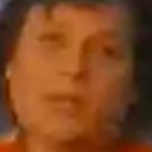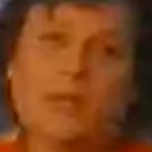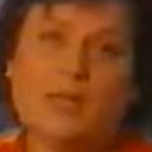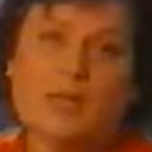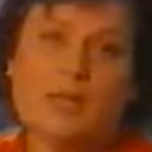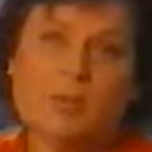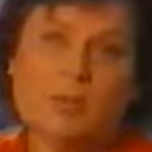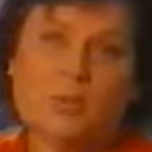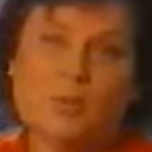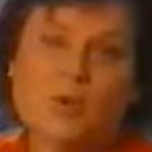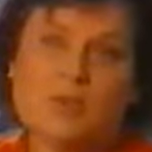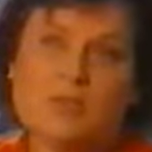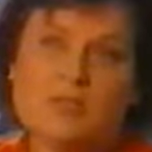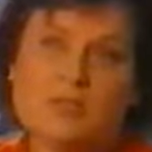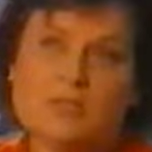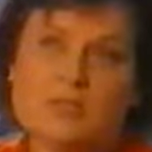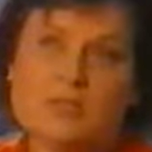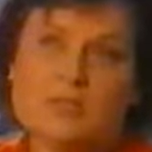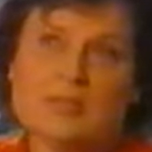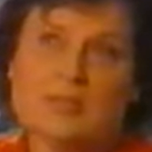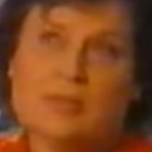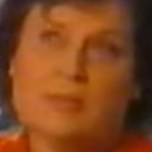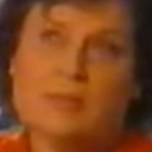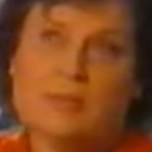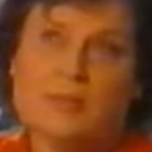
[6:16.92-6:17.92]
It
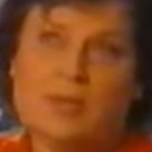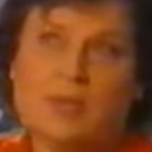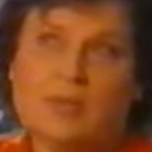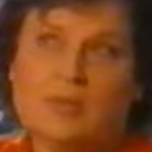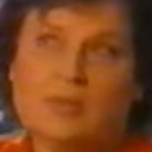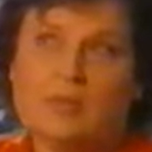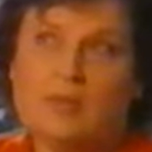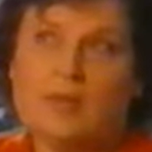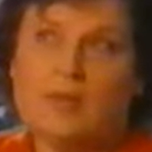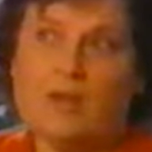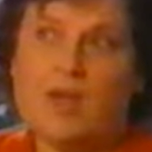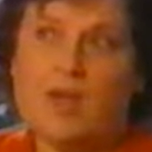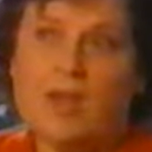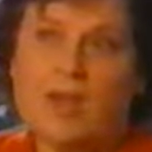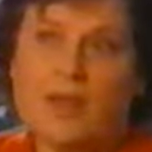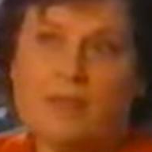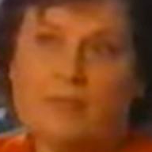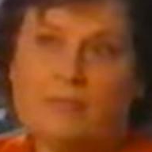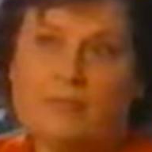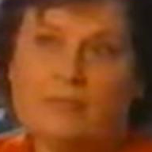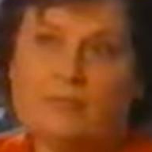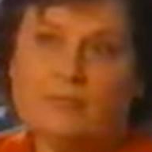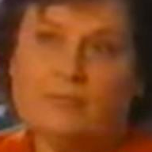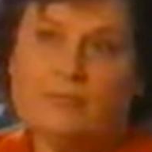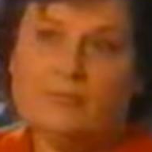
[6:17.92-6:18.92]
wasn't something that
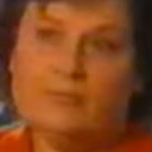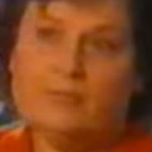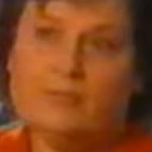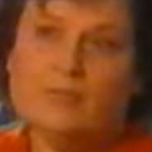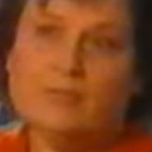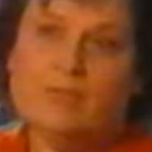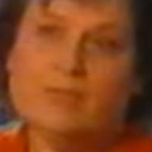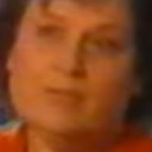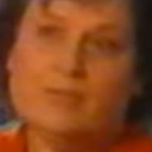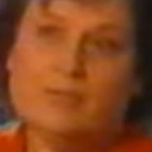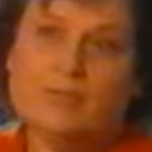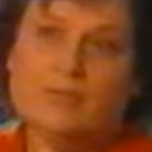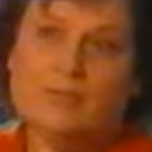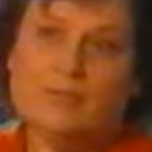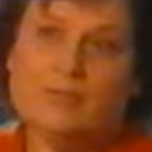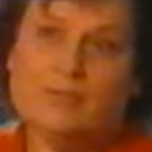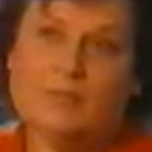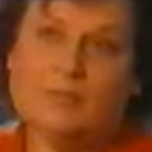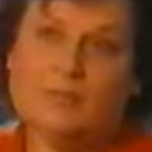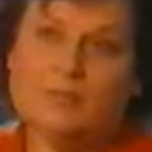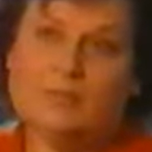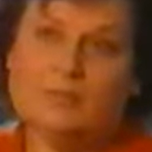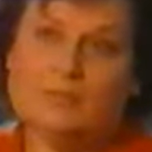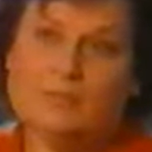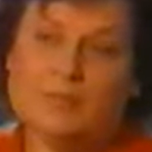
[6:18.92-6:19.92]
I've
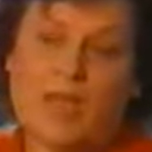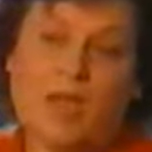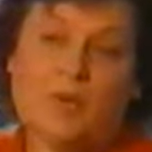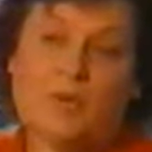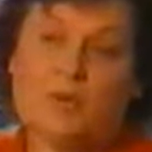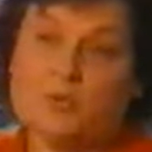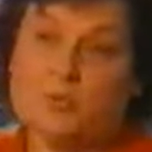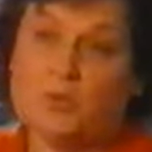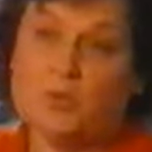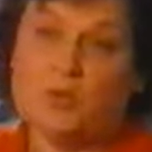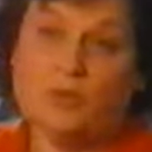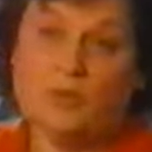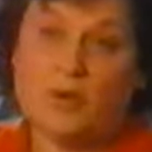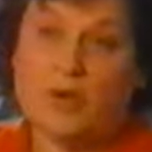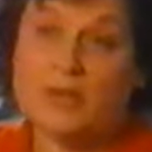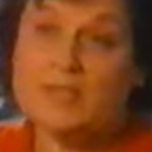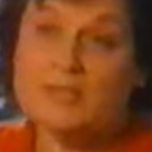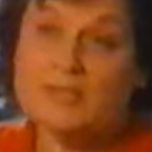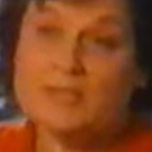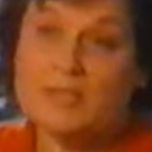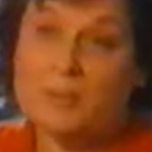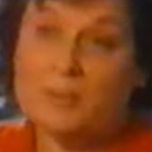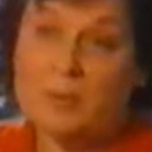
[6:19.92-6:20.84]
I was real crazy